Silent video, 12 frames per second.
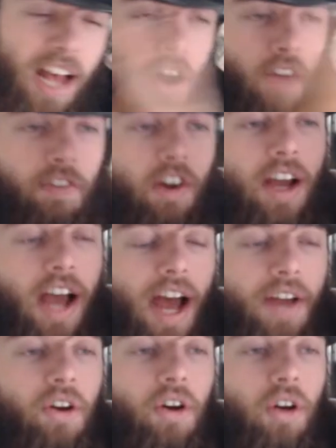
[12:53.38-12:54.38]
off
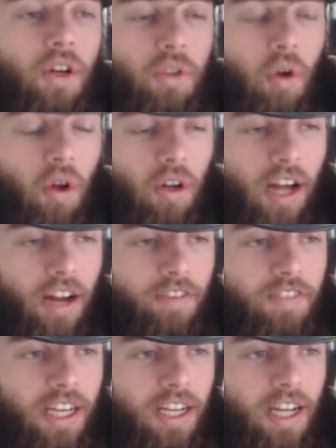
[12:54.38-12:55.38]
and uh, his whole kind of
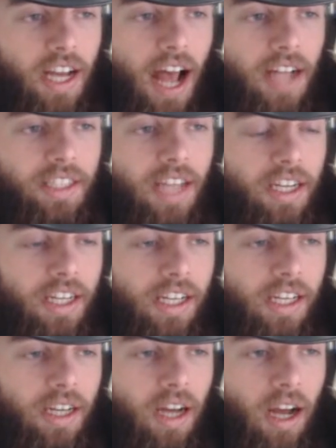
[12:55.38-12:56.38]
thing, and then
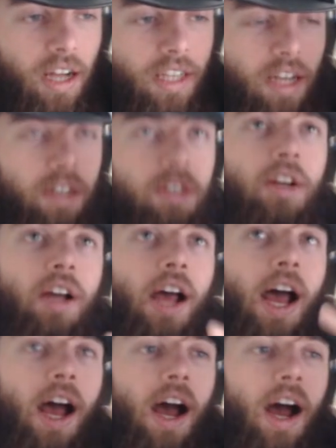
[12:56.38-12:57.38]
he, and then
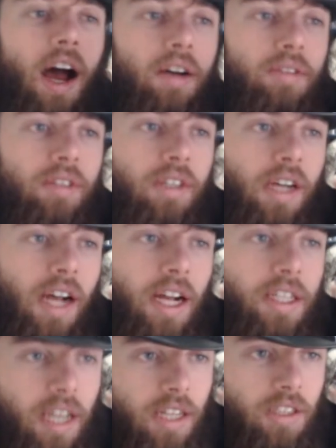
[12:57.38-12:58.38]
uh,
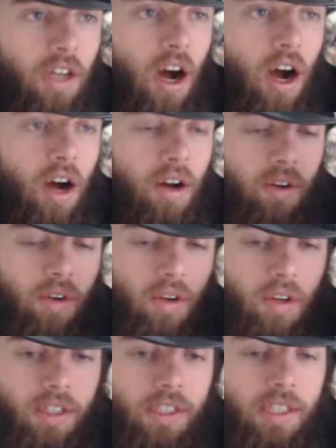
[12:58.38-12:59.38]
and then uh,
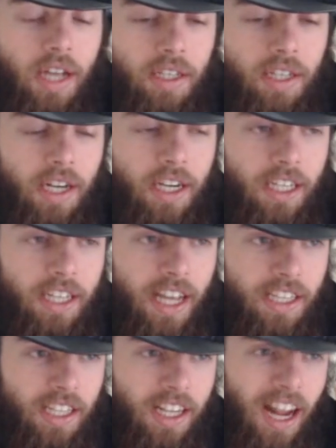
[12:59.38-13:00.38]
then Cleary
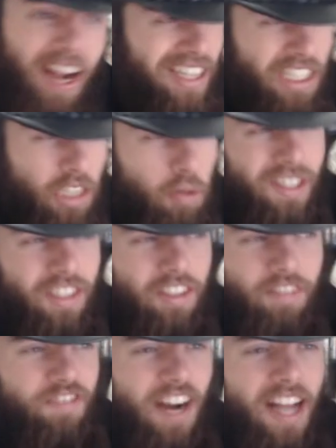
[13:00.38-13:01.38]
Kasady like I just wanted a
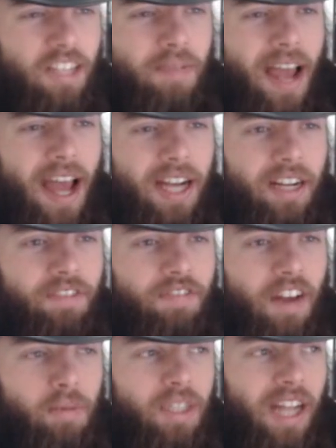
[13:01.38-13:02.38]
friend, man, and
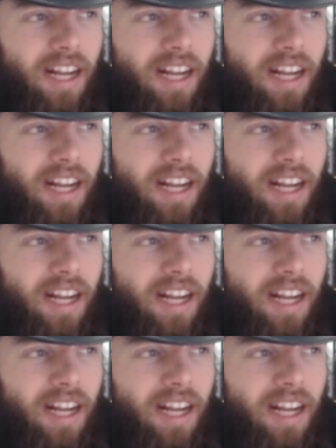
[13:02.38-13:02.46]
Venom is like